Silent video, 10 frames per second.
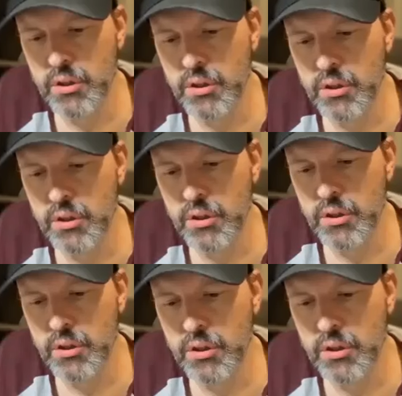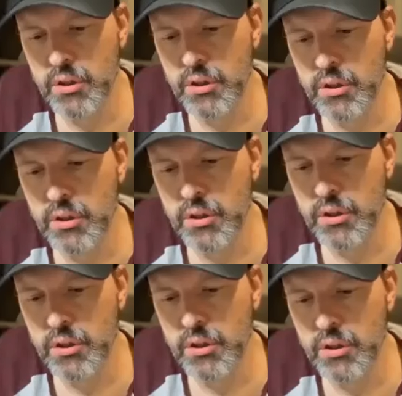And the reason why I'm sharing
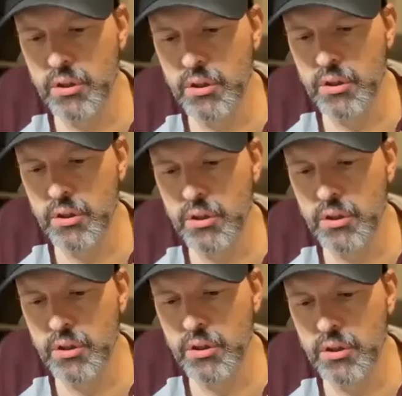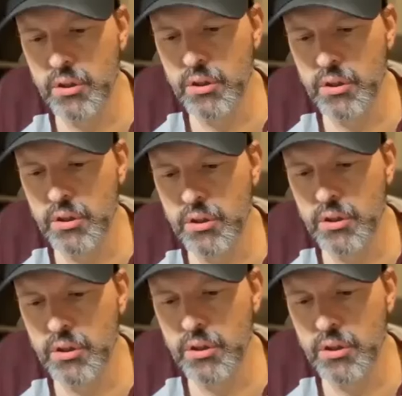it this way is because